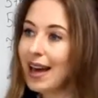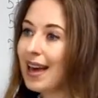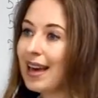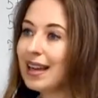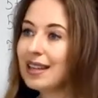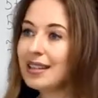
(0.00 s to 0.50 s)

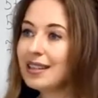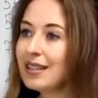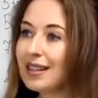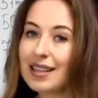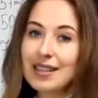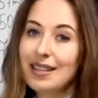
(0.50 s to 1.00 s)
and
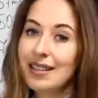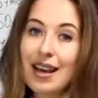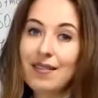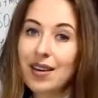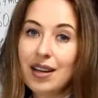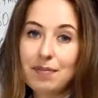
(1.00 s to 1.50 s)
he
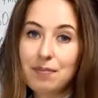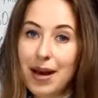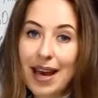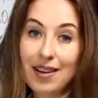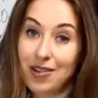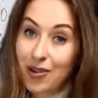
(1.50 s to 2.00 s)
never
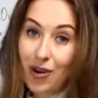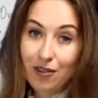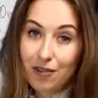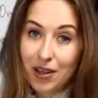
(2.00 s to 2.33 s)
paid it off.